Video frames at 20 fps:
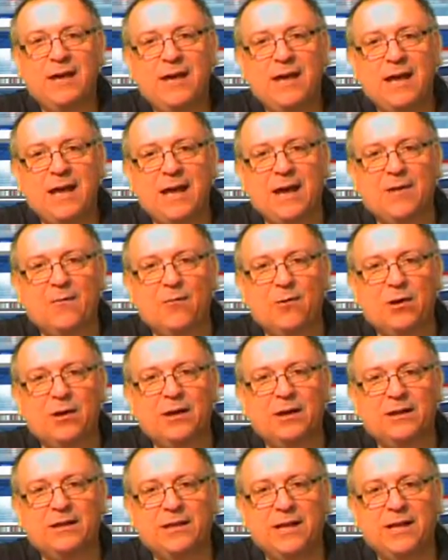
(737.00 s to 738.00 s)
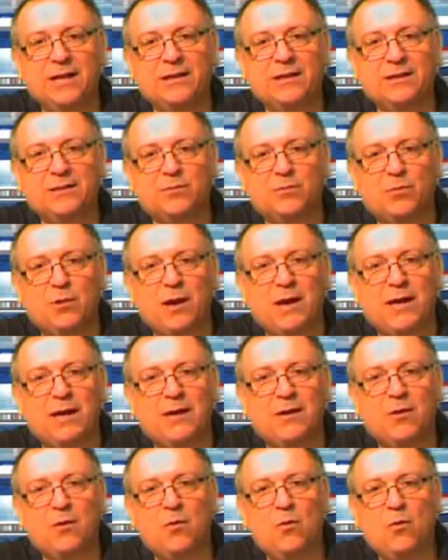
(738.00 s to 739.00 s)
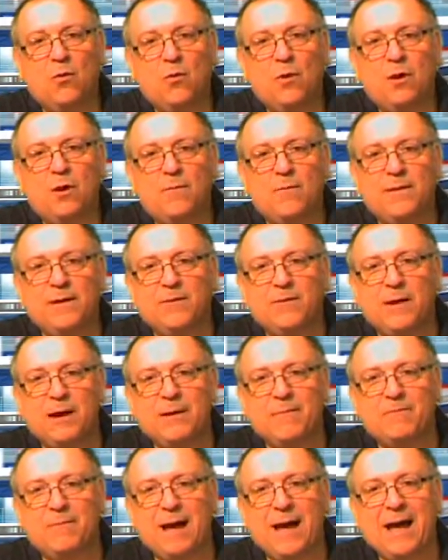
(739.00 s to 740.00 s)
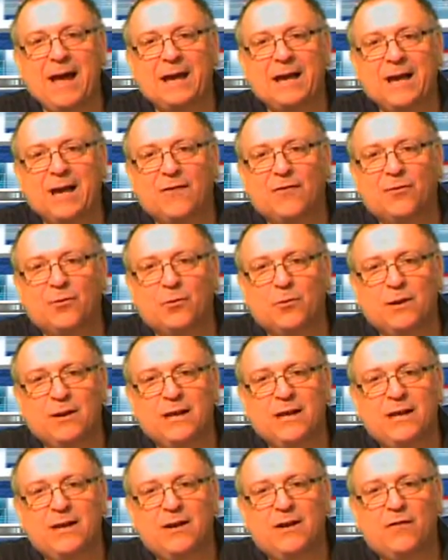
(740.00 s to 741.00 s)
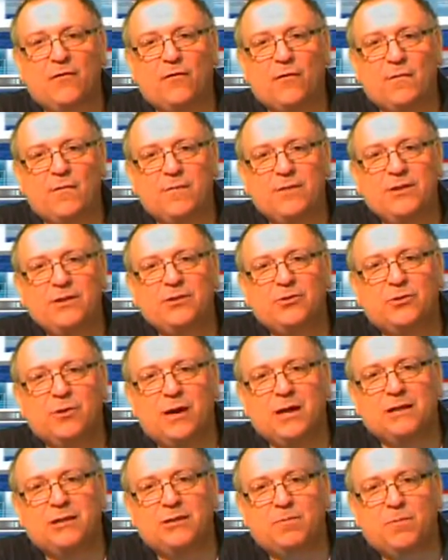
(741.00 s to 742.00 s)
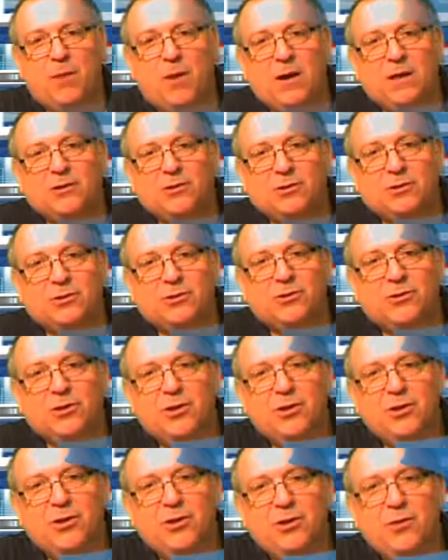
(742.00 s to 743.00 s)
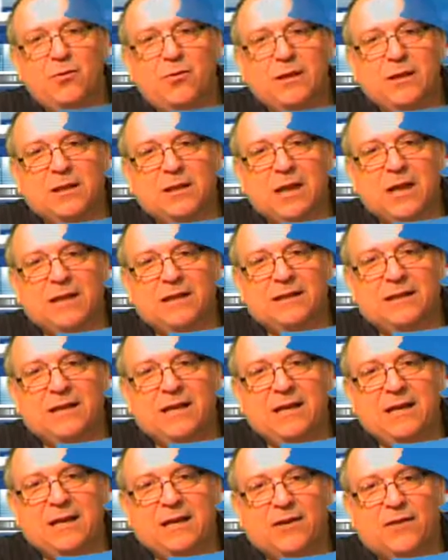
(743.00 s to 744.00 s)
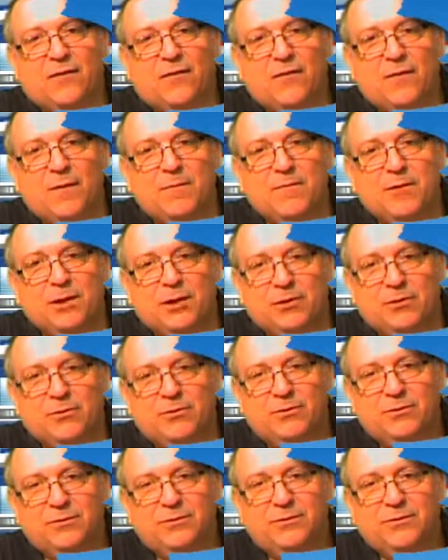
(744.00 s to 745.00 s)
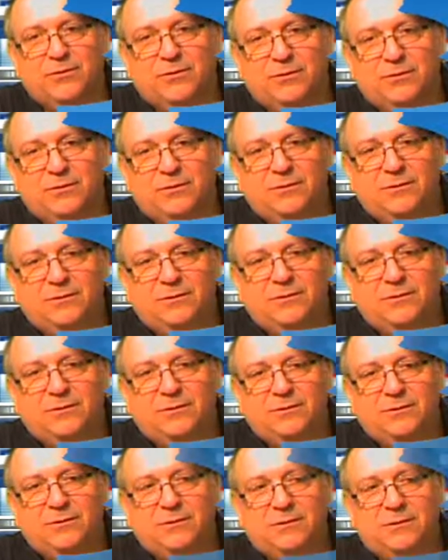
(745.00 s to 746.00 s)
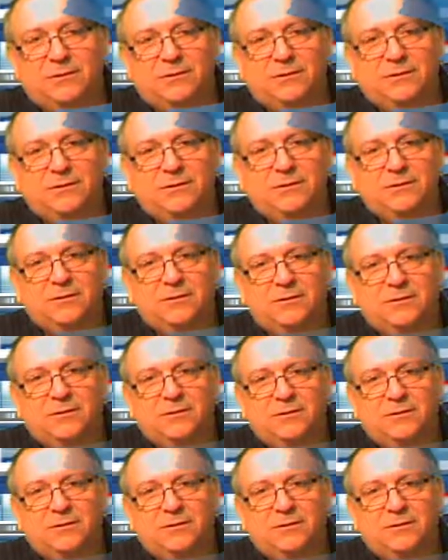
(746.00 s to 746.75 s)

And we're going to take this break. We'll be right back after we hear from these great sponsors who would like to hear from you. Standing by